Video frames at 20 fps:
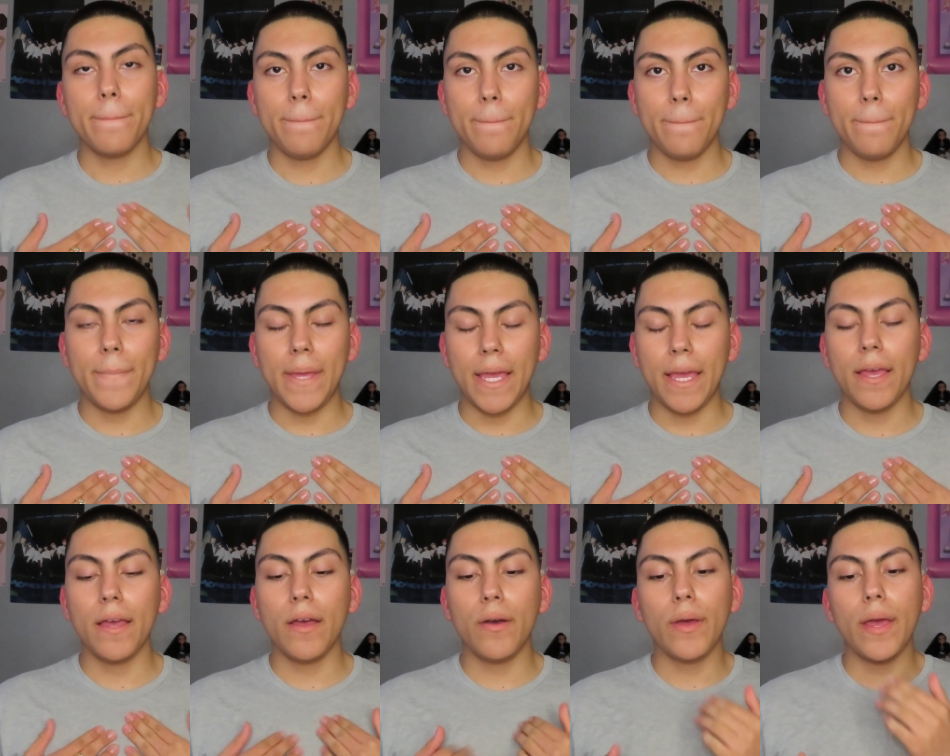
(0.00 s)

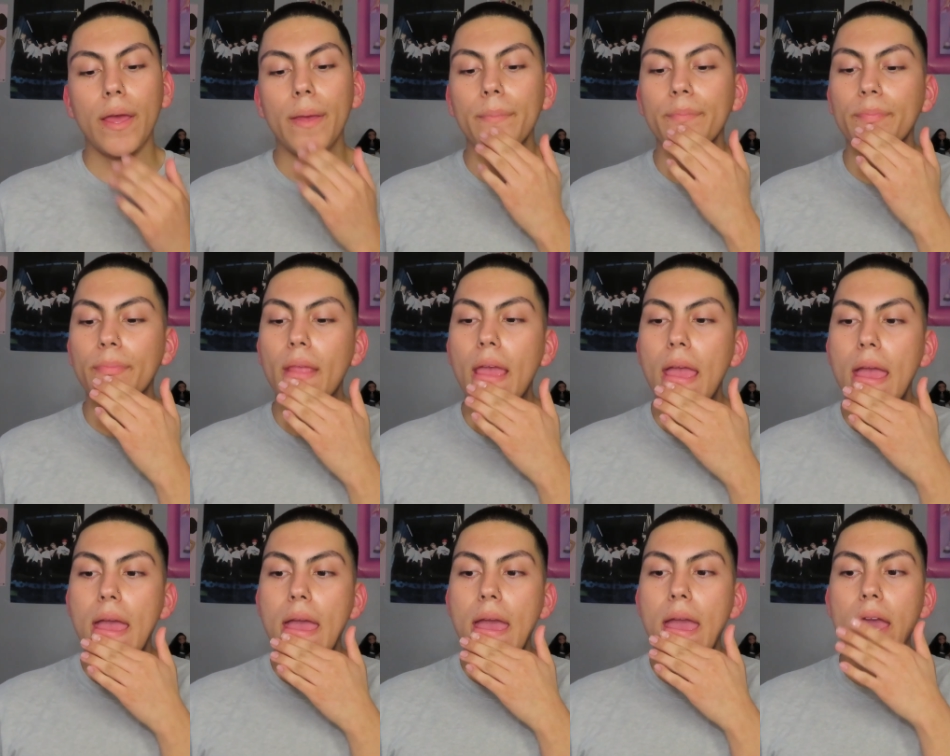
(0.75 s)
Me, okay?
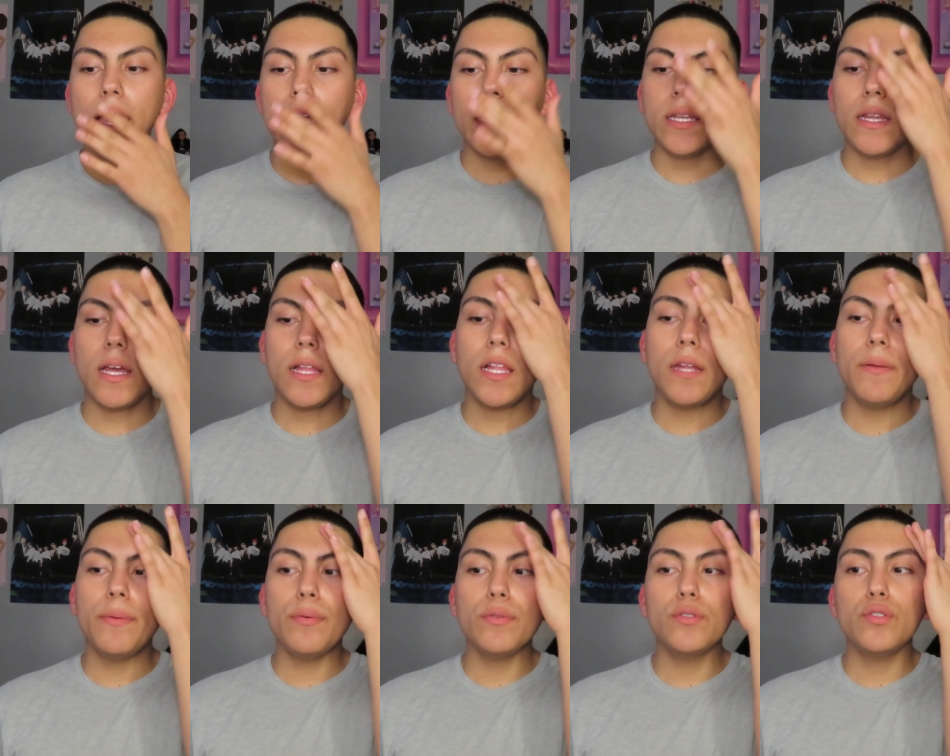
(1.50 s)
And a
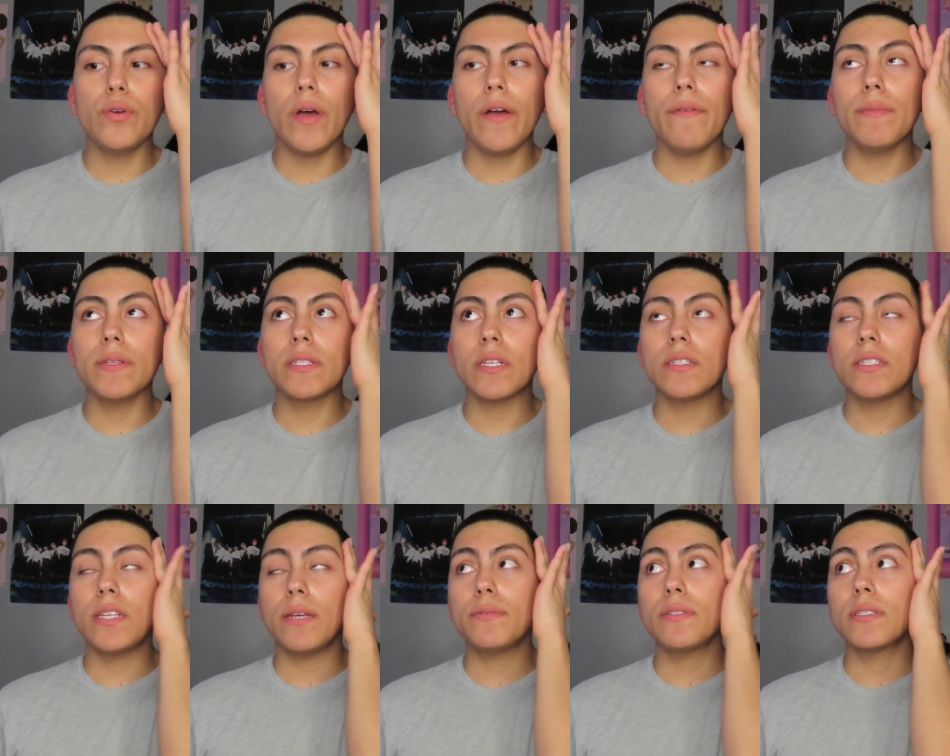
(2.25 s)
lot of people do have
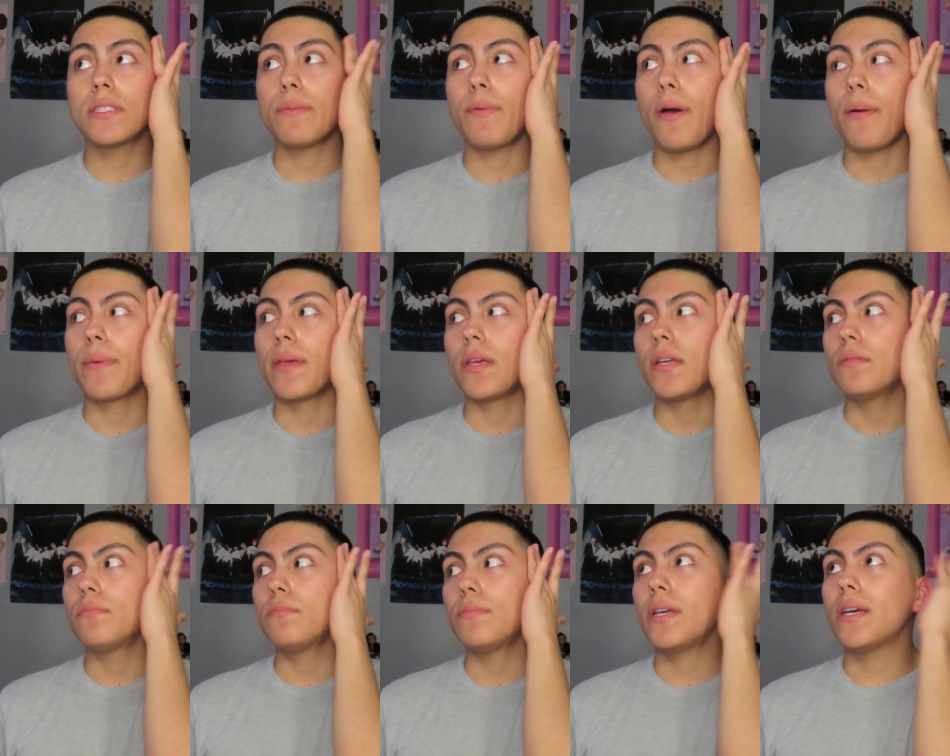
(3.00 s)
misconceptions about
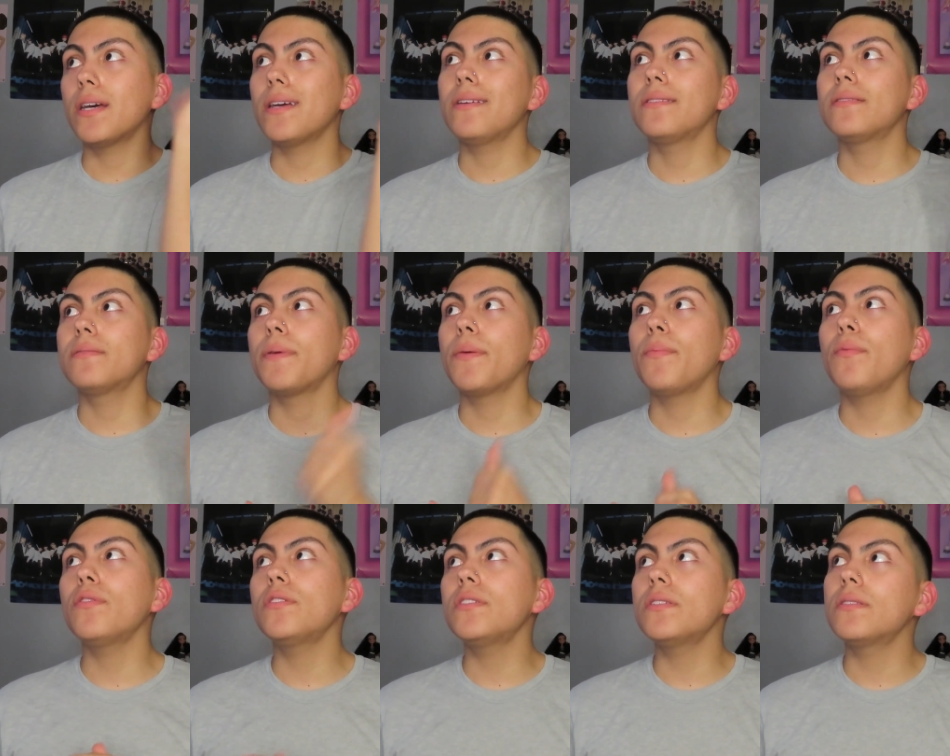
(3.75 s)
me because
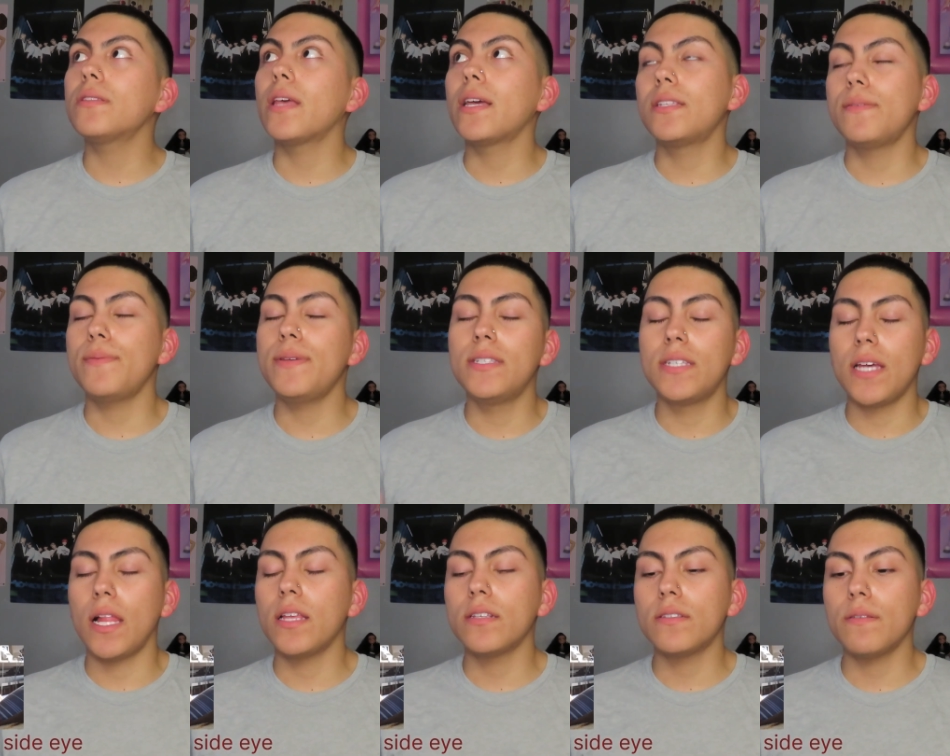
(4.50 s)
people just like to be
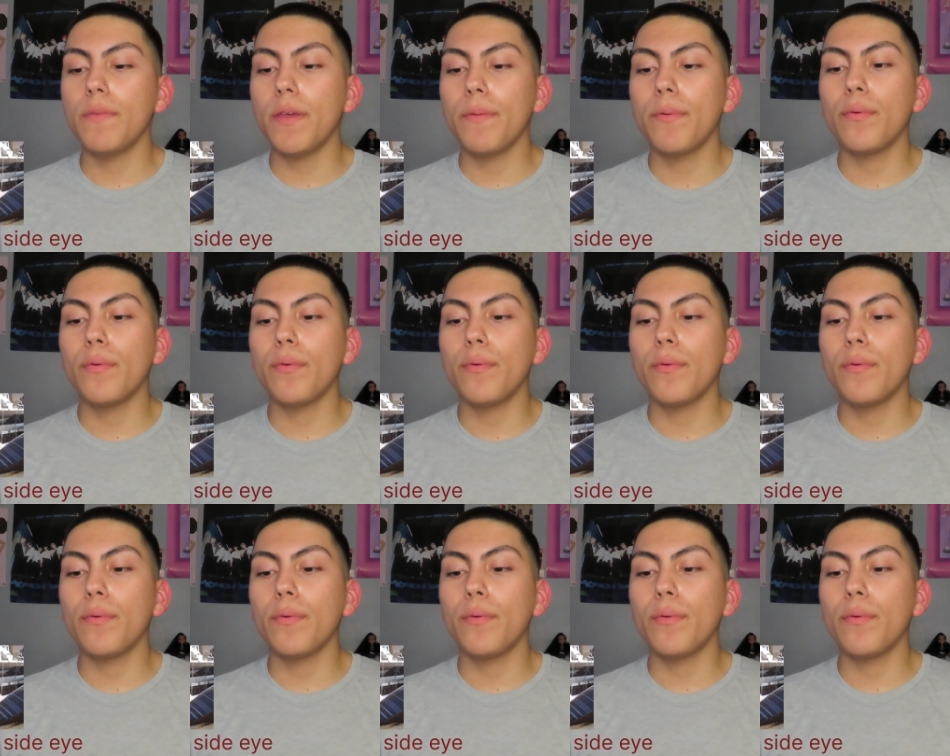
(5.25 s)
jealous of me.